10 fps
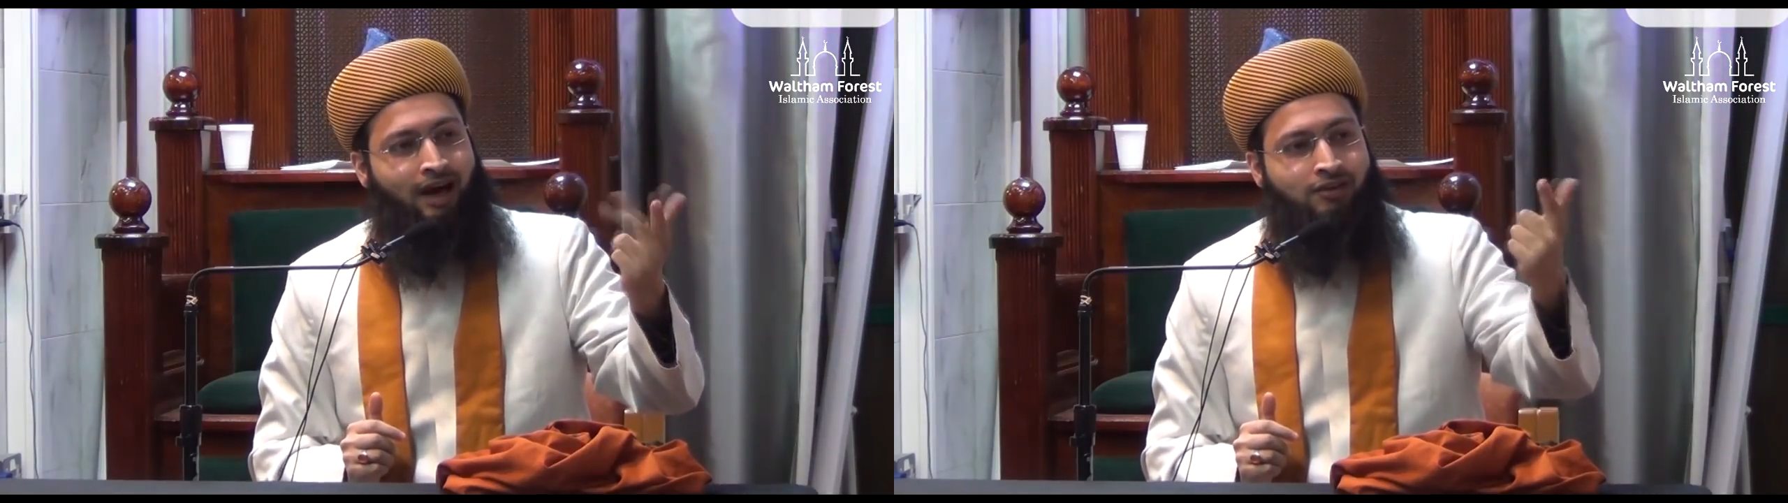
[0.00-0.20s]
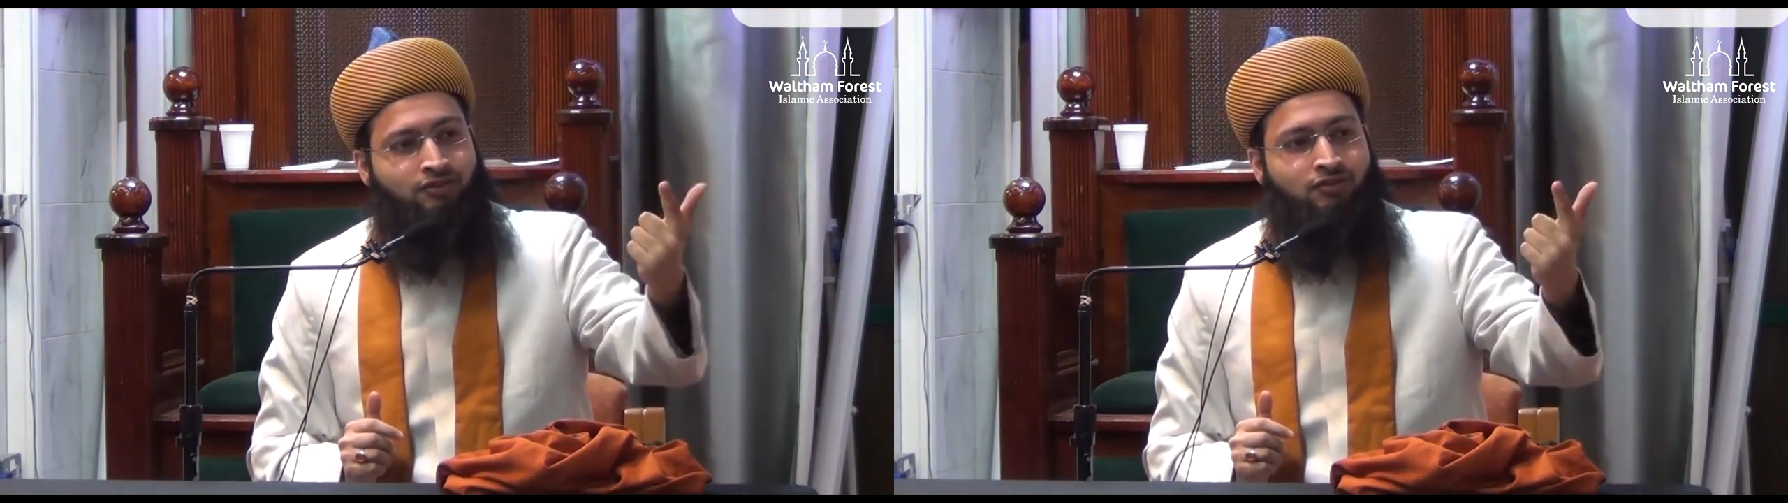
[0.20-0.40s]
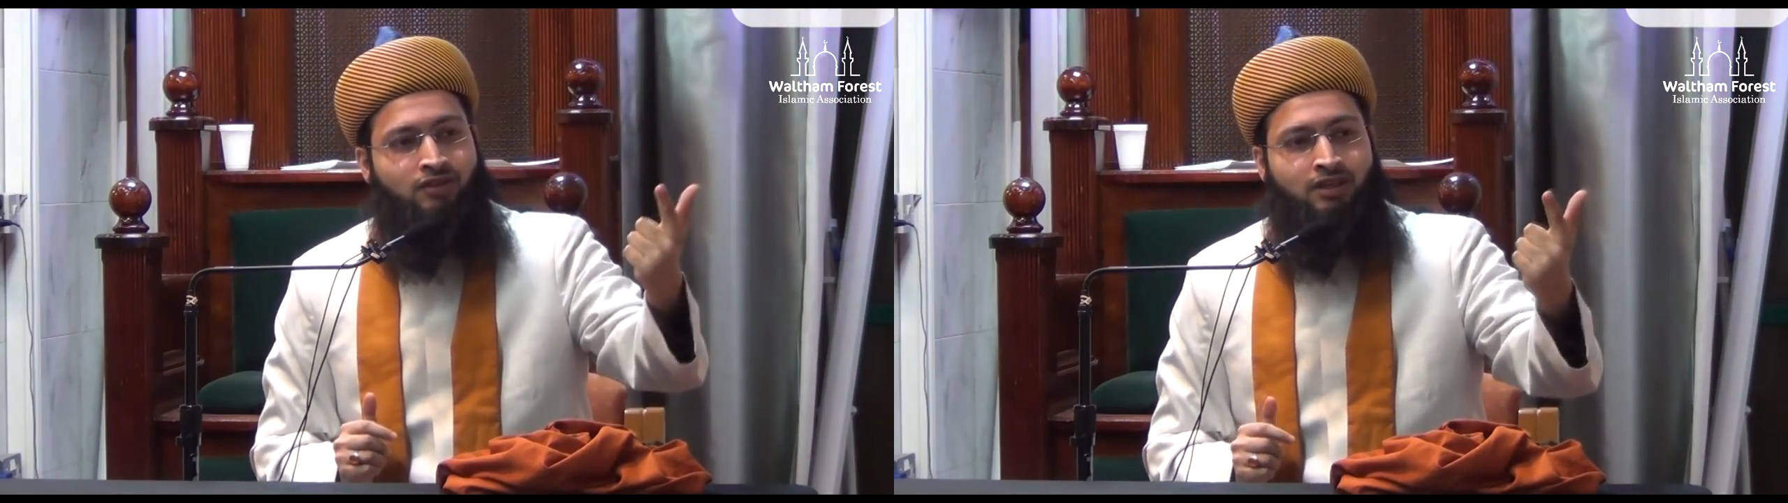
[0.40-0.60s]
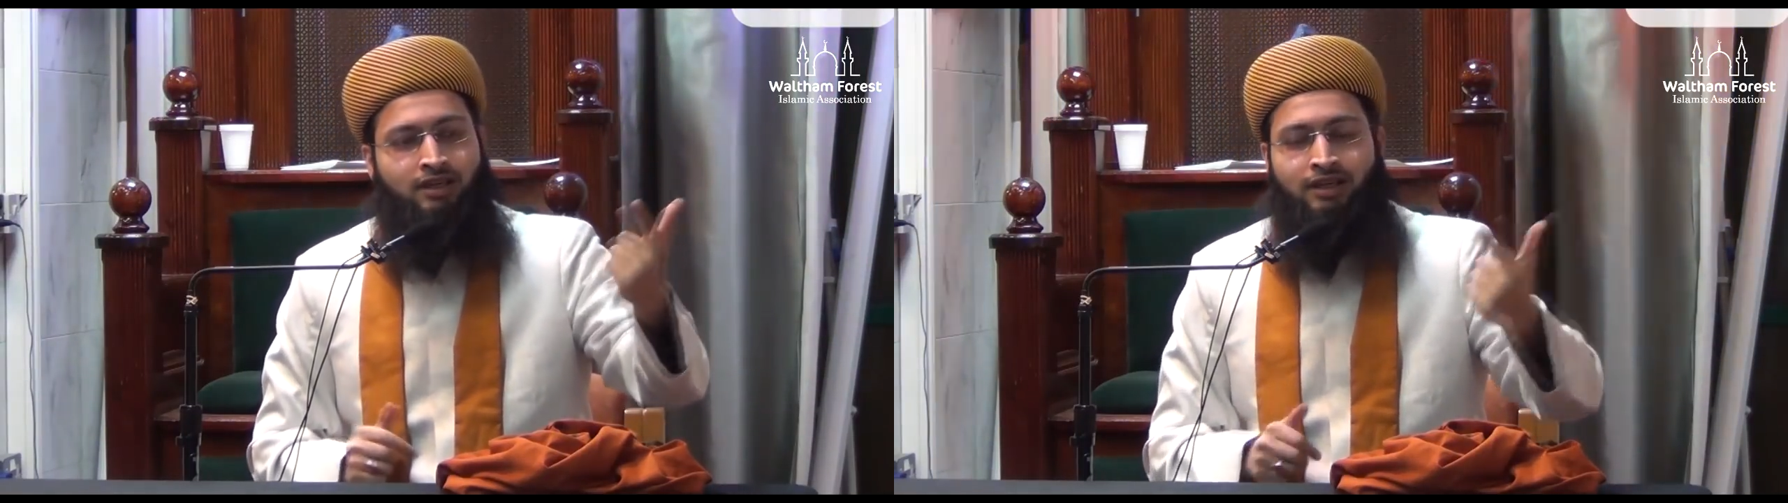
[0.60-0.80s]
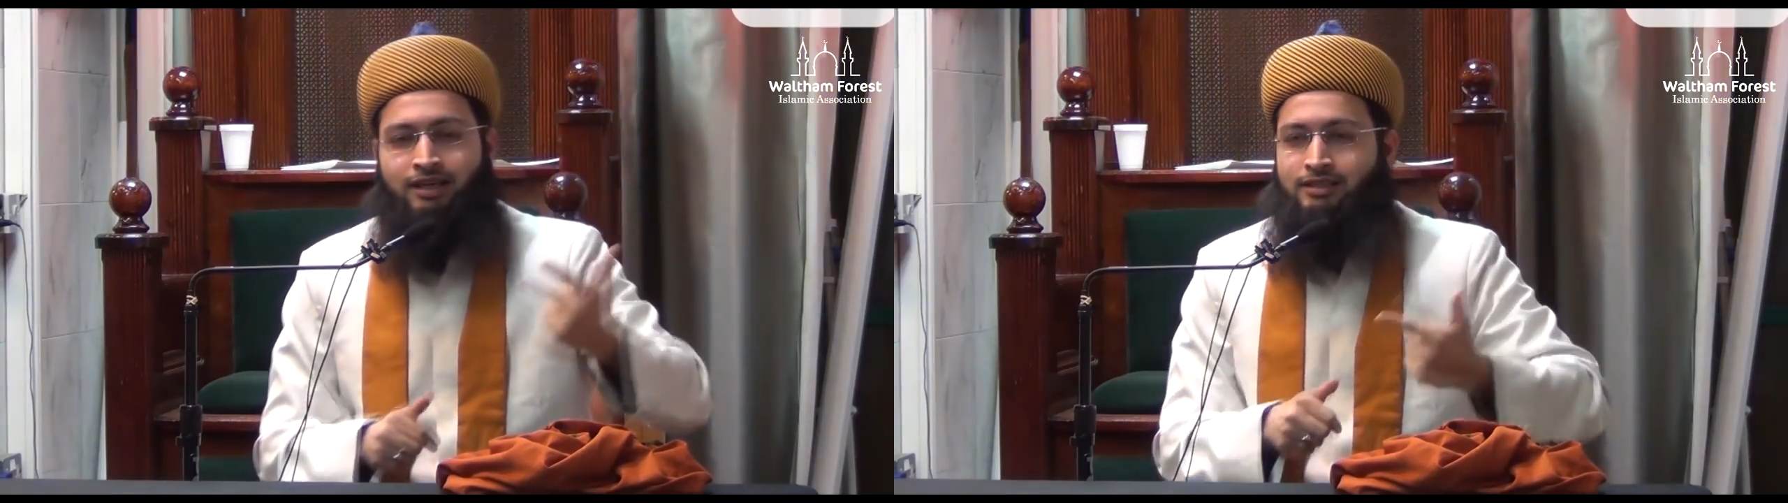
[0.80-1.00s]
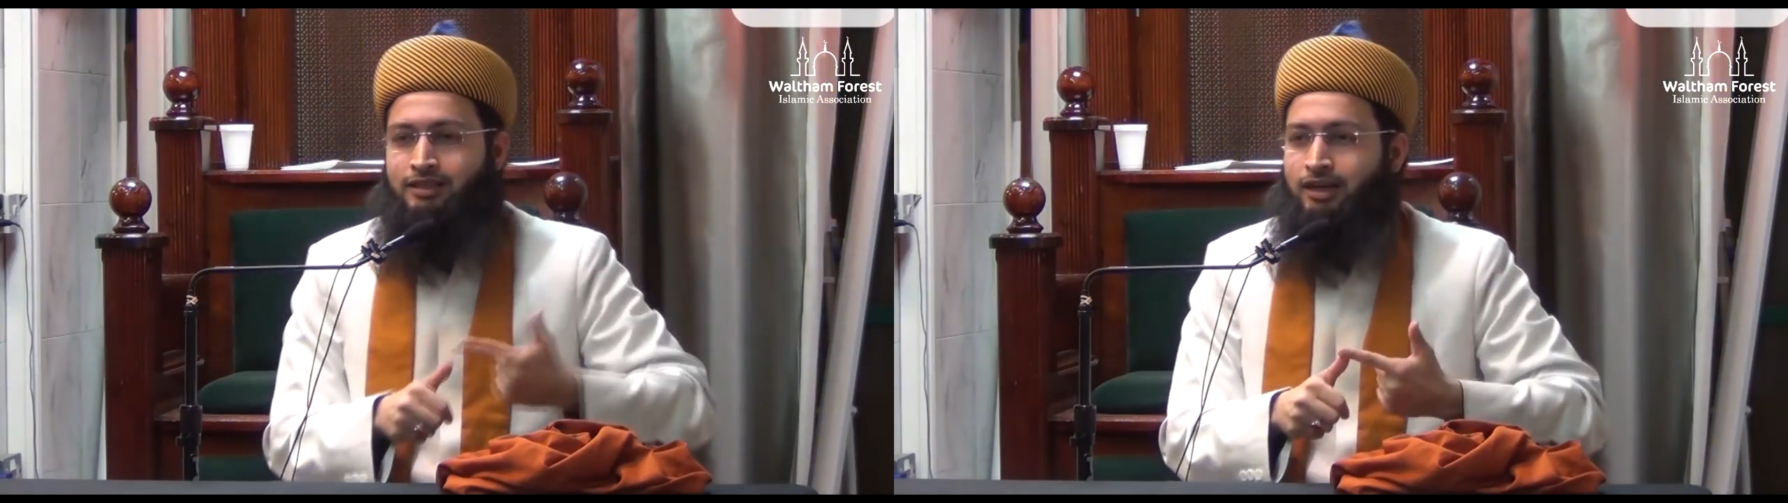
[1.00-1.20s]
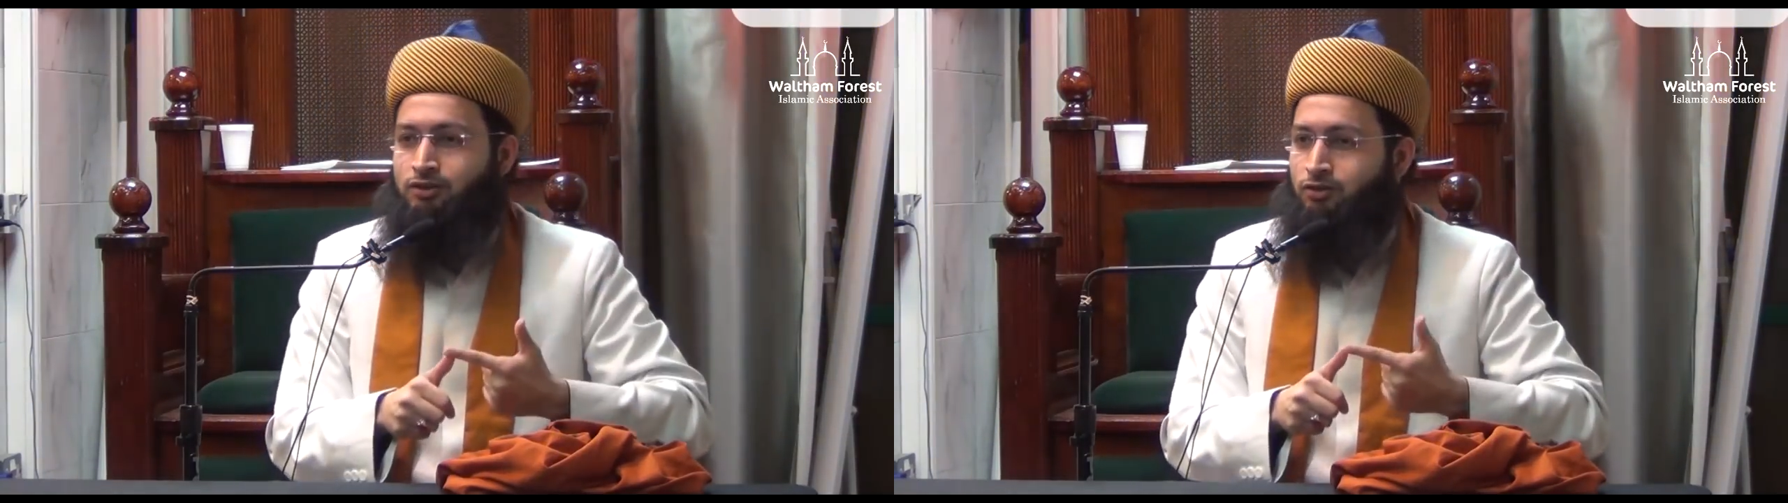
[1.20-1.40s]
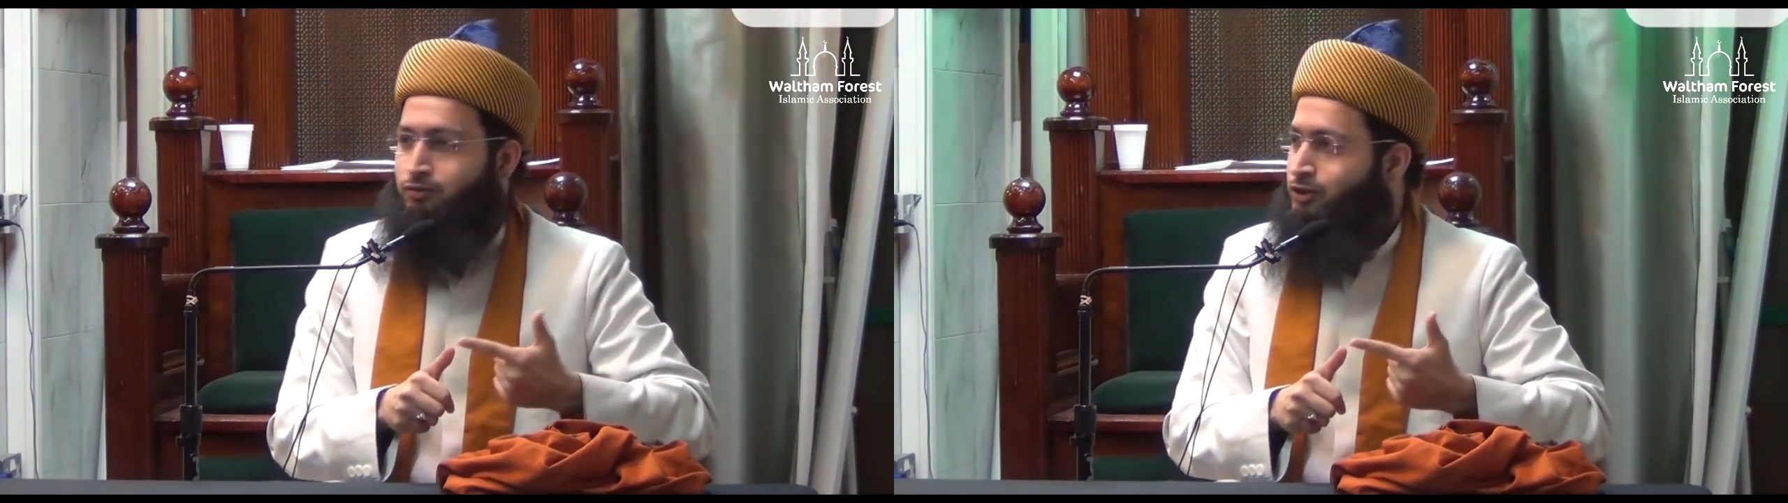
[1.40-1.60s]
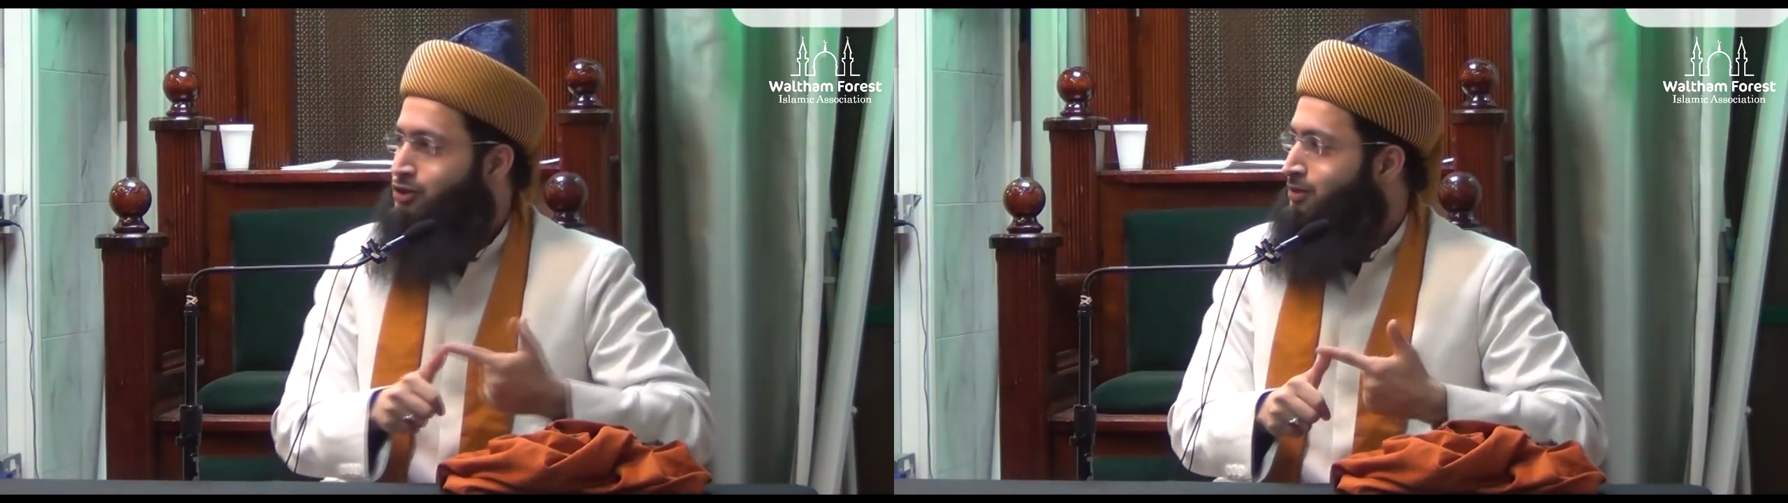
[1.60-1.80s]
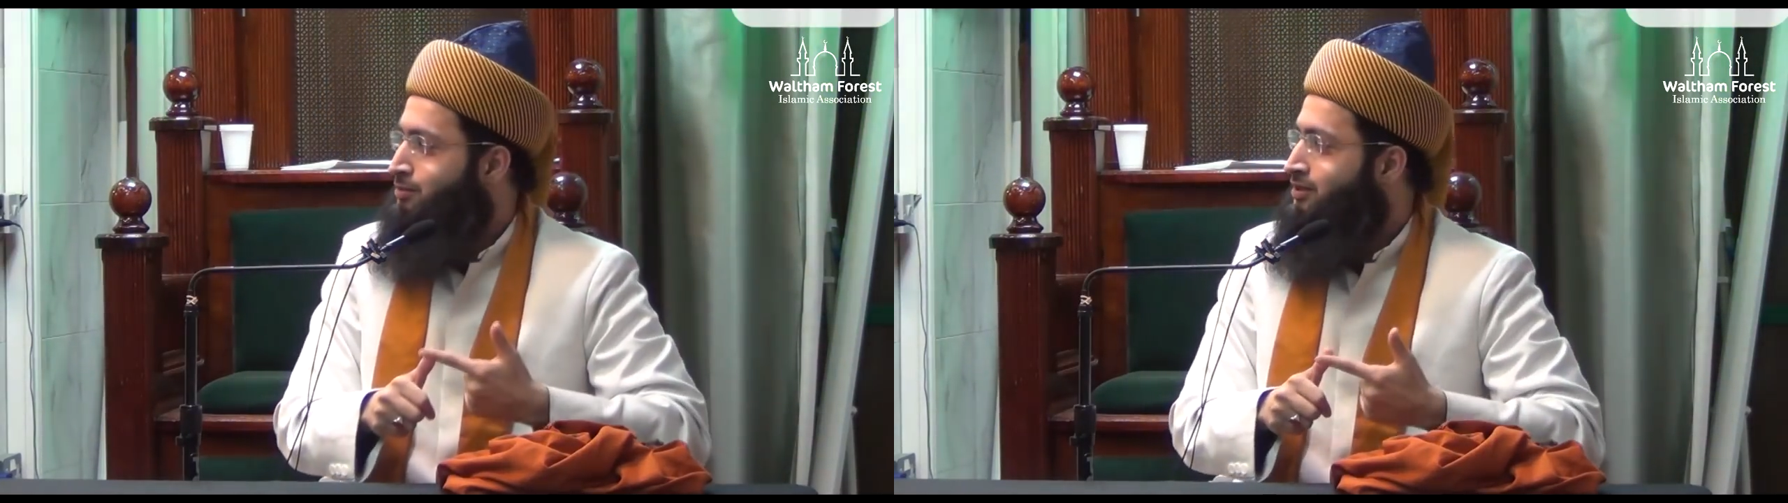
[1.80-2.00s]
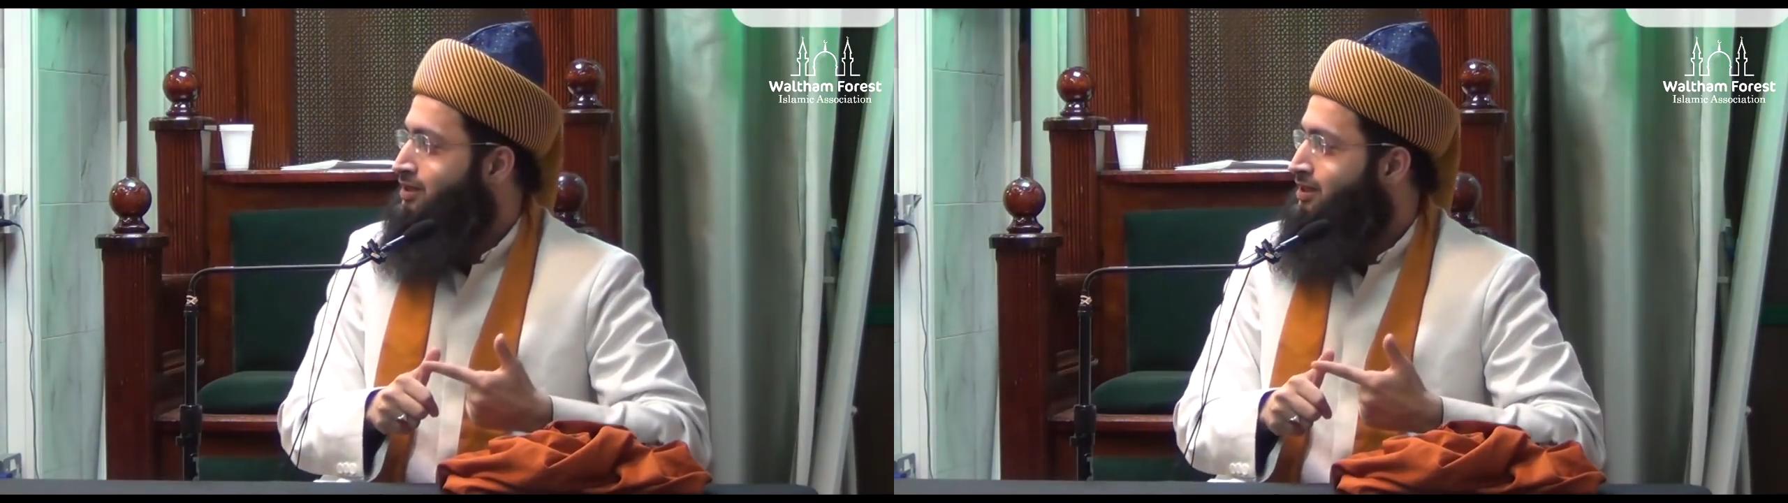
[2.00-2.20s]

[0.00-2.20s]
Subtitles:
Asr is an act of worship.